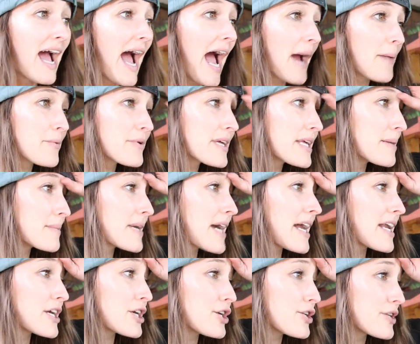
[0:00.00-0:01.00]
I really am
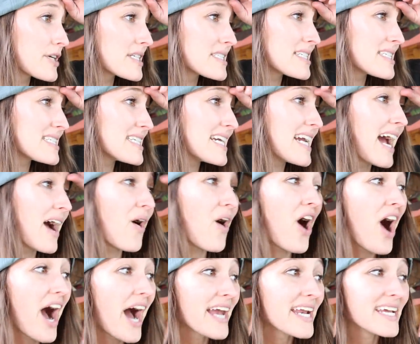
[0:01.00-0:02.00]
kind of curious to see how
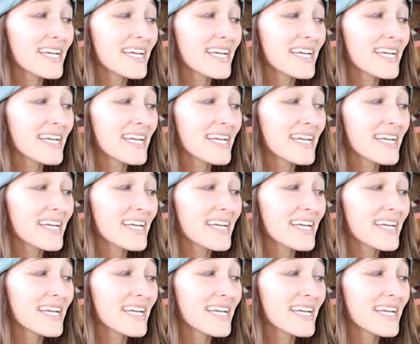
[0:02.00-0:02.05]
hot